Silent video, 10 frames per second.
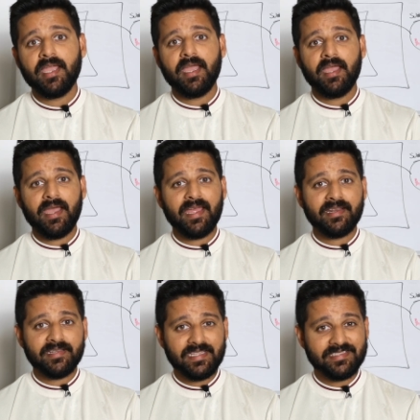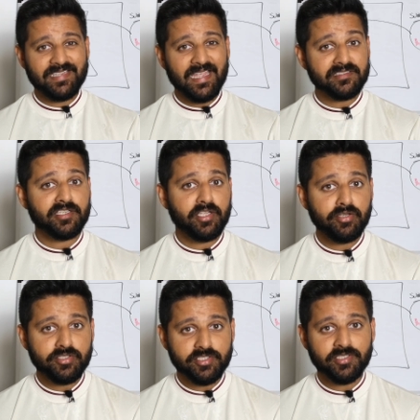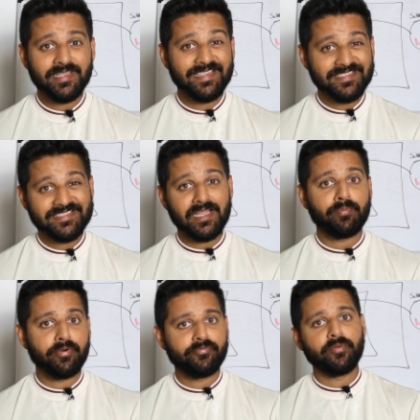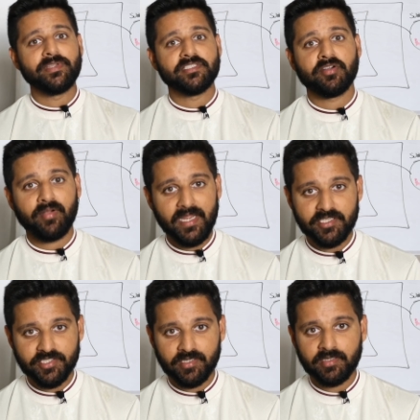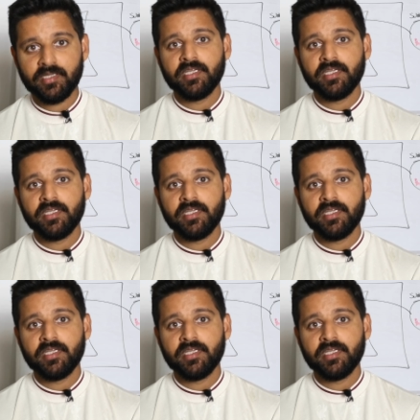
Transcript: uh, and its execution is separate from its creation.